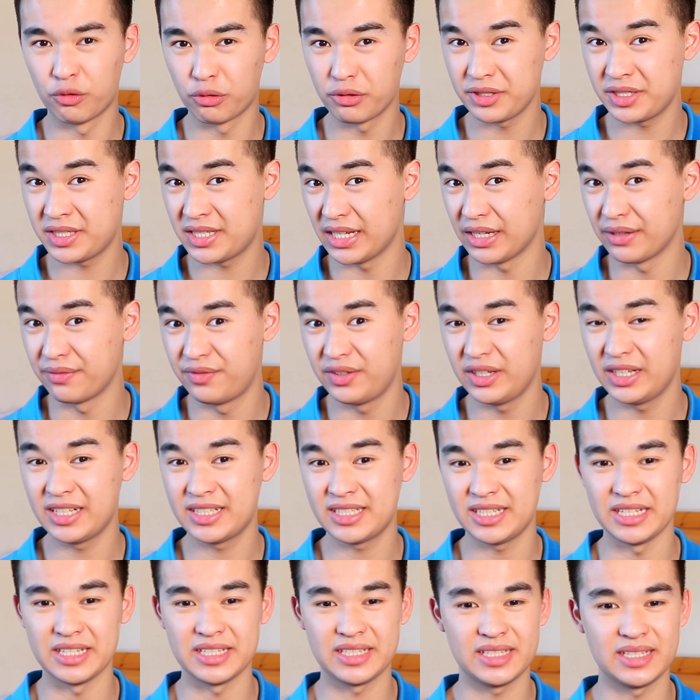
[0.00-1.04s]
four sig
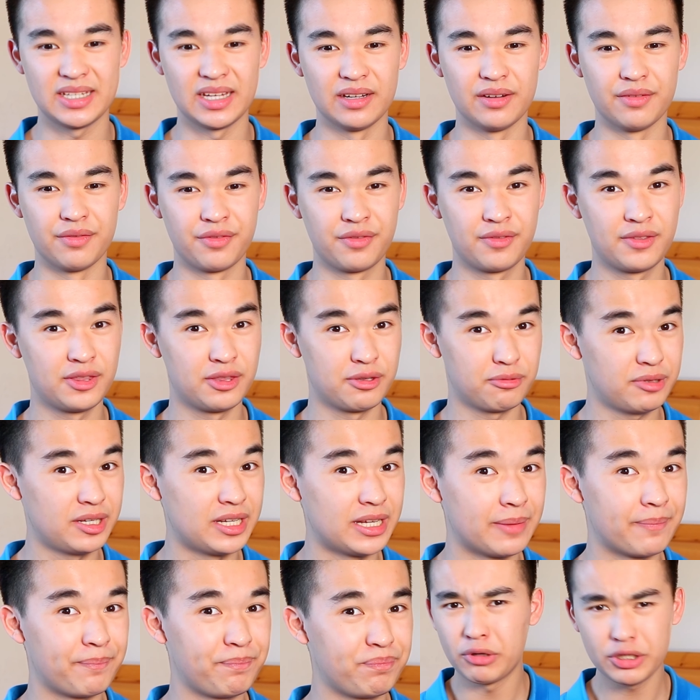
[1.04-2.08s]
figs instead of
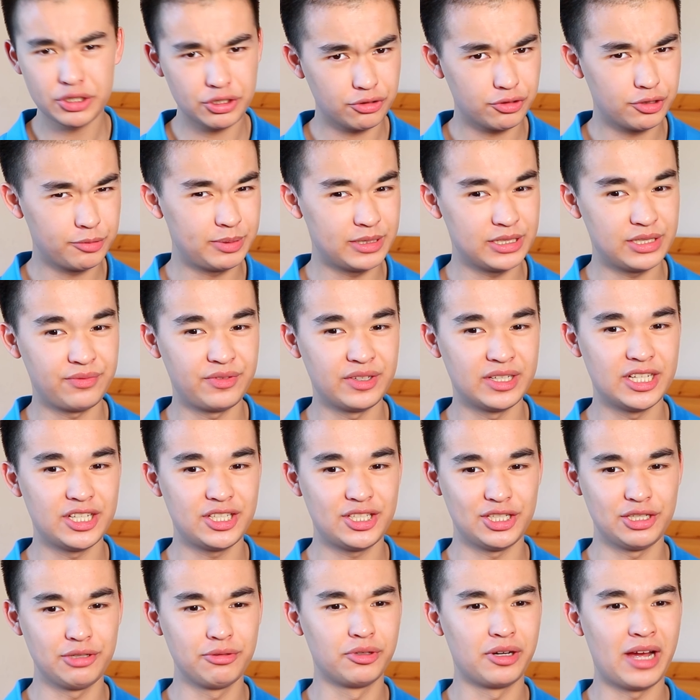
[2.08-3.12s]
three. Once your group has
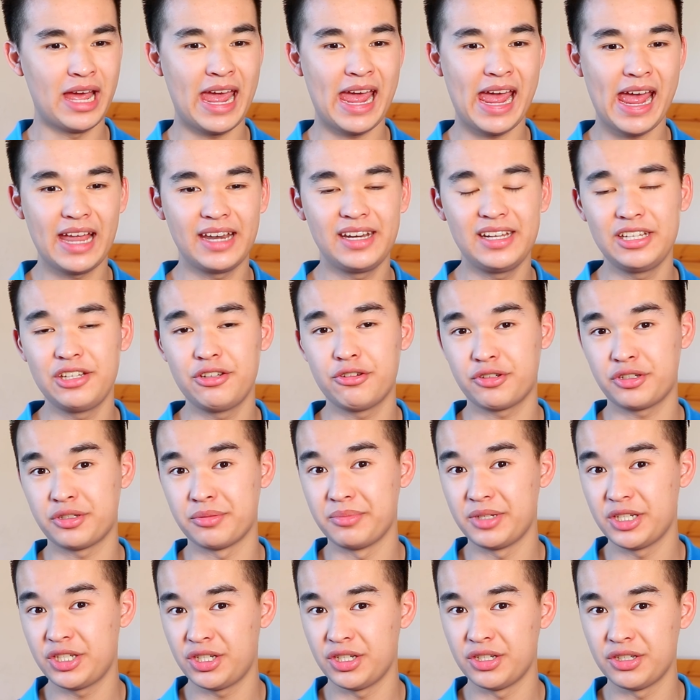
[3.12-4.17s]
finished, you will hand in your
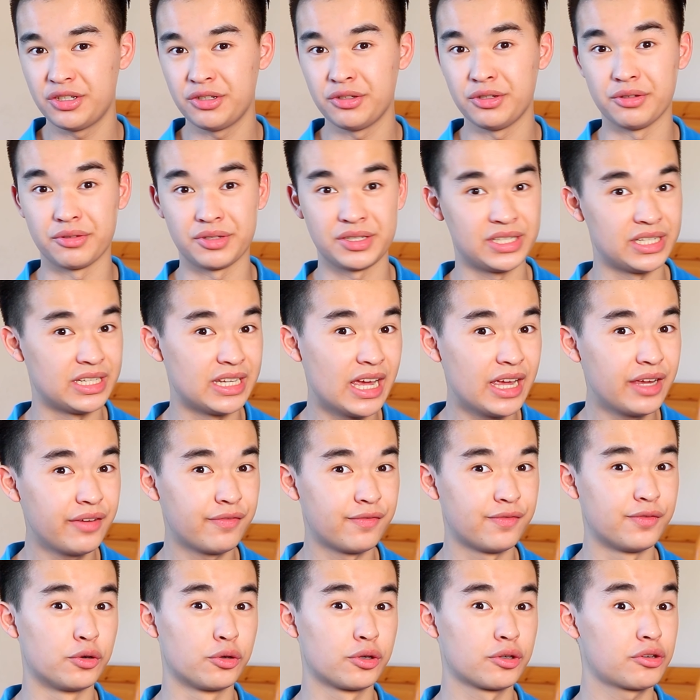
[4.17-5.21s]
submission to your TA
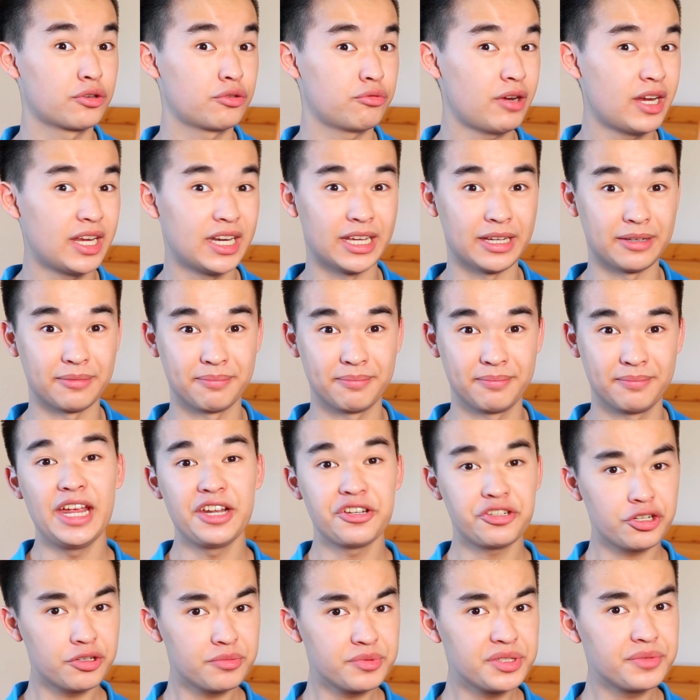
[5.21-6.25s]
for grading.
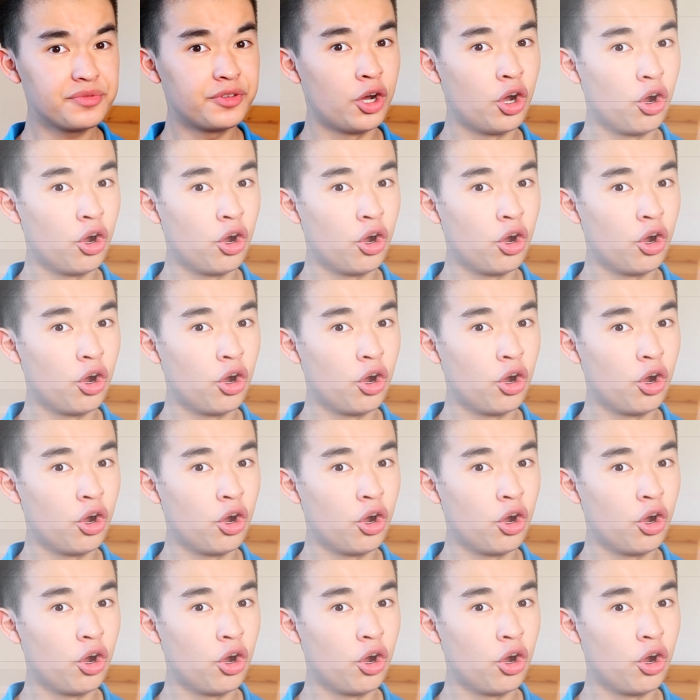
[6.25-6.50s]
In terms of